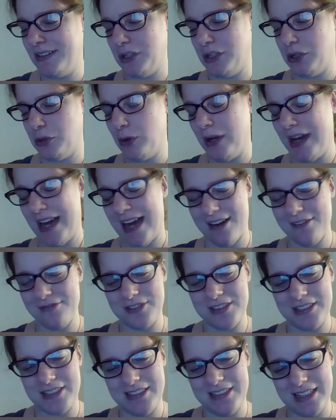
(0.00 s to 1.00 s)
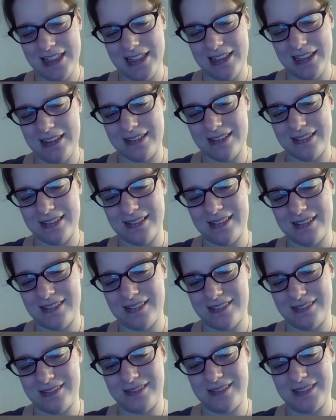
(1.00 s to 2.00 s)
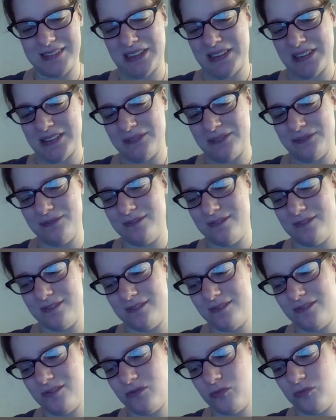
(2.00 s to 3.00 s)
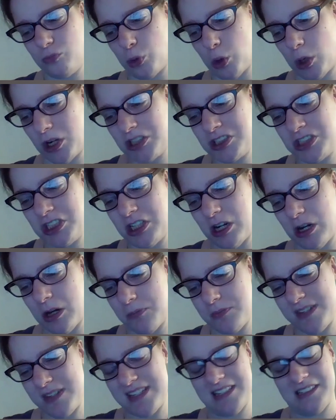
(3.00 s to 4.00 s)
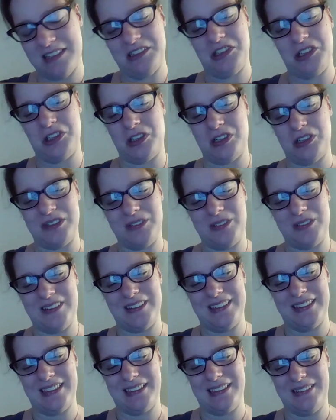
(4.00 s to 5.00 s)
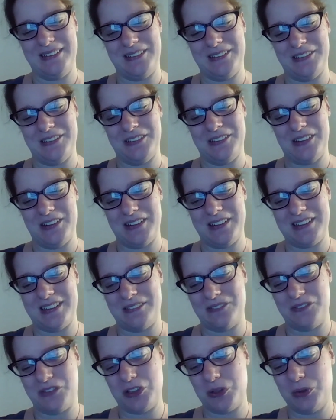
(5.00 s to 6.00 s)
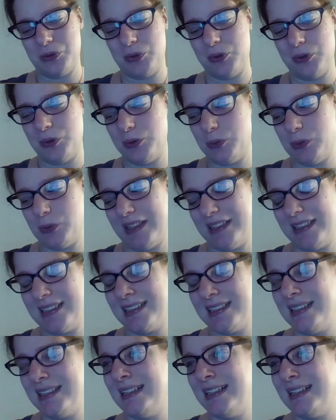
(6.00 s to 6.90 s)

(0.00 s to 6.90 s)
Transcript: you have to take um, workshops in the genre that you're not comfortable with